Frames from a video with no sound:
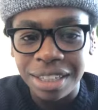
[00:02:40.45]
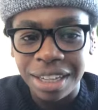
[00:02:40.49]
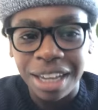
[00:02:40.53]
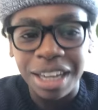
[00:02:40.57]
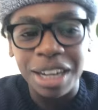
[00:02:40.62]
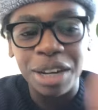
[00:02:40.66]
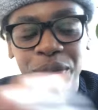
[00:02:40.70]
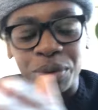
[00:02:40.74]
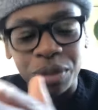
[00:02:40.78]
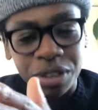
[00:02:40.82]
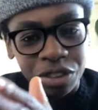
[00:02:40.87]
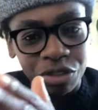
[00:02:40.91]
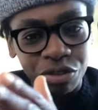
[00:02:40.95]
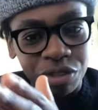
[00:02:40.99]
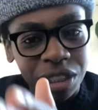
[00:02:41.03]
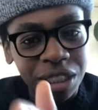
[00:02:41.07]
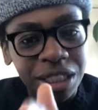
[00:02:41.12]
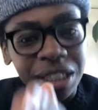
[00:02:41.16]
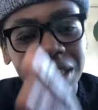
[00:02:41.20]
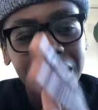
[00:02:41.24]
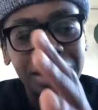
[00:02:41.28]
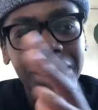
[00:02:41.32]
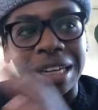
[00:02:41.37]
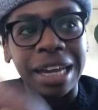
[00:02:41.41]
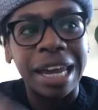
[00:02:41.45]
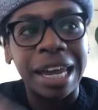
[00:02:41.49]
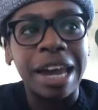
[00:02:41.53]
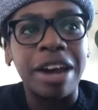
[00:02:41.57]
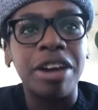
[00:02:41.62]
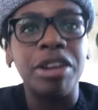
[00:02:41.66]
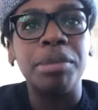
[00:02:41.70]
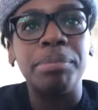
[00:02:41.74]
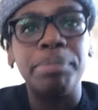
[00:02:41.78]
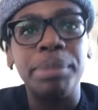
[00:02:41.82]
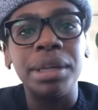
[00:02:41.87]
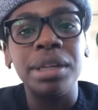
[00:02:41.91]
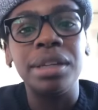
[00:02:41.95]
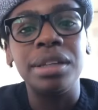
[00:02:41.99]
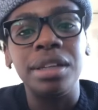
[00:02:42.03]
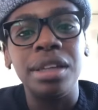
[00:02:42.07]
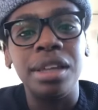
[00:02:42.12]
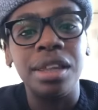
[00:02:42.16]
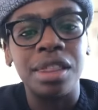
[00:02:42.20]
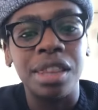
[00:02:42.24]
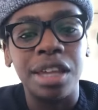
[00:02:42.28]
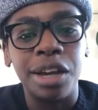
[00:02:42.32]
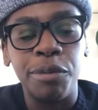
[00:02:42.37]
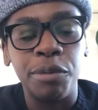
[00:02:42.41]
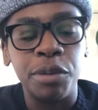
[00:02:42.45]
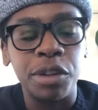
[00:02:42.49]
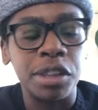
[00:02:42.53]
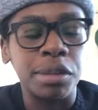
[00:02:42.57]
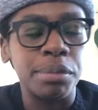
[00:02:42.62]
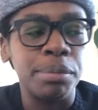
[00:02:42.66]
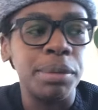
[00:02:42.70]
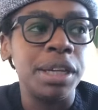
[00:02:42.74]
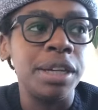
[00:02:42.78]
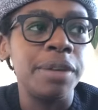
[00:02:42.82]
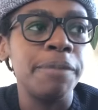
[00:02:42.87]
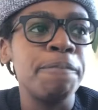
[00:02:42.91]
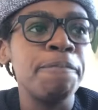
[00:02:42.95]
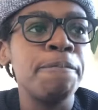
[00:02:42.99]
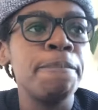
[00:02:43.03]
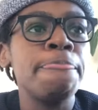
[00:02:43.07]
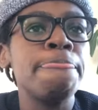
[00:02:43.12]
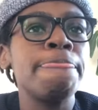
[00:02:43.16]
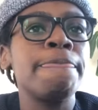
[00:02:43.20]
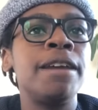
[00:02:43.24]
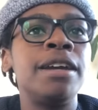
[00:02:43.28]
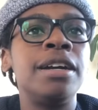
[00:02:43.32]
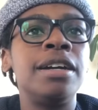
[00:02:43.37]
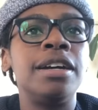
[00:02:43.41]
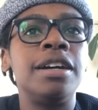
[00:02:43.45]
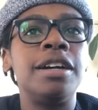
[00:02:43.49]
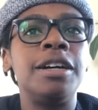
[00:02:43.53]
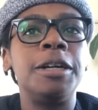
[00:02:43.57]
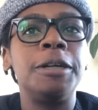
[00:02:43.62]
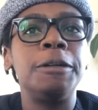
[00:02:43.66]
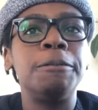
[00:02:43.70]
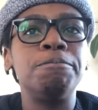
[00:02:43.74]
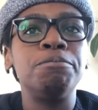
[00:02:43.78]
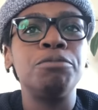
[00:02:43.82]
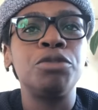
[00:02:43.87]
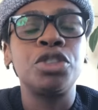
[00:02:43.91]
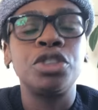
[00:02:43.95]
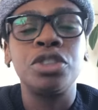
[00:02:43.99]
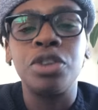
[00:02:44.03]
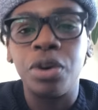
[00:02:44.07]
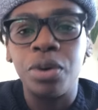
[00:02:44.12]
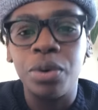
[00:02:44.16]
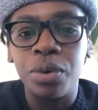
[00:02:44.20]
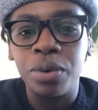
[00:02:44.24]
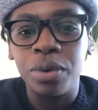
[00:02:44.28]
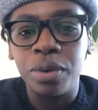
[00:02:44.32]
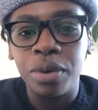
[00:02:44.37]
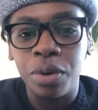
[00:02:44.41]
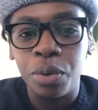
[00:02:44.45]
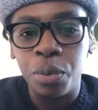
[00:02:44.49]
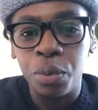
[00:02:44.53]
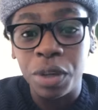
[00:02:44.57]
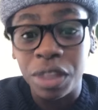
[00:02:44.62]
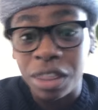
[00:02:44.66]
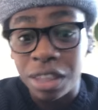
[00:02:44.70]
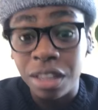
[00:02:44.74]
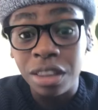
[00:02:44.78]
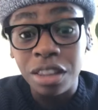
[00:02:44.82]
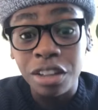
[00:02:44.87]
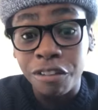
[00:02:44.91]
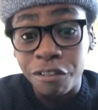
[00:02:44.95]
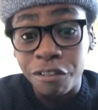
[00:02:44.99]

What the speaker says: And it was really an accountability thing with me. So within the